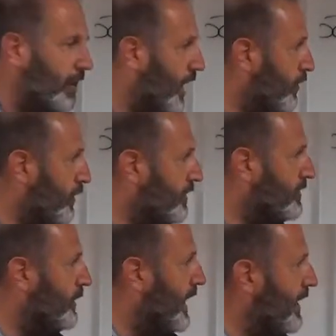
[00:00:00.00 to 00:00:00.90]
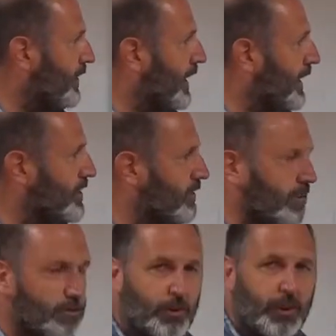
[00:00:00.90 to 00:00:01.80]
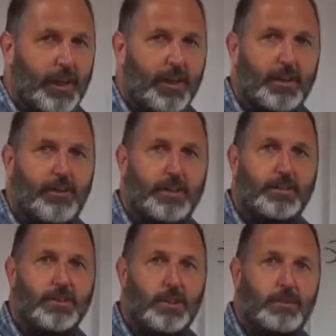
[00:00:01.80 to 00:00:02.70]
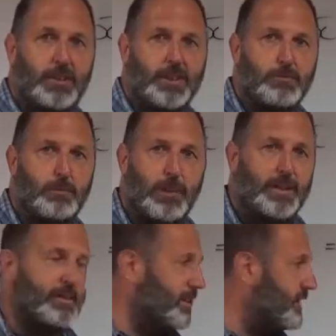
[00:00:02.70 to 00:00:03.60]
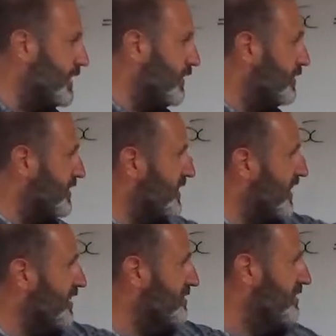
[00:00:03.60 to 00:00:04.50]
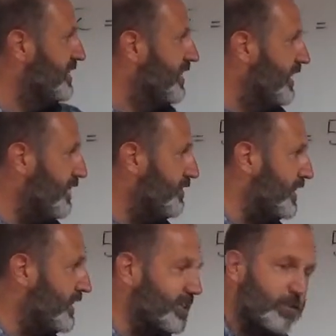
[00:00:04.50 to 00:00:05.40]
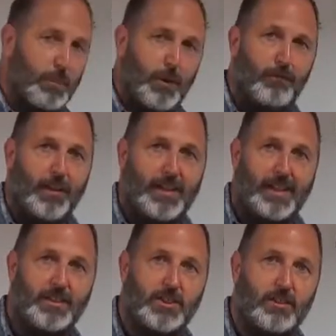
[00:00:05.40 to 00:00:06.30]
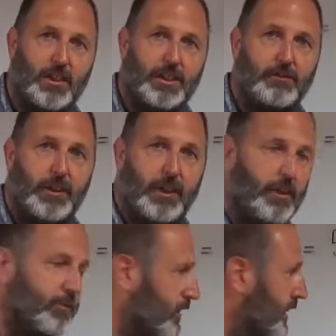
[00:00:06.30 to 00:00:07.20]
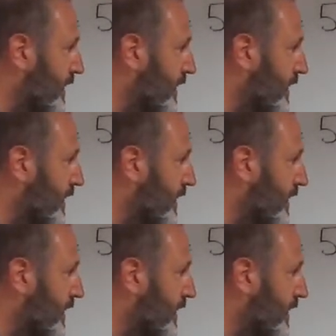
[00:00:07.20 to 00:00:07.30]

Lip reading: I could go to a calculator, I could work it out correct to so many decimal places, I could say, I think that's a perfect answer, I'll leave it alone.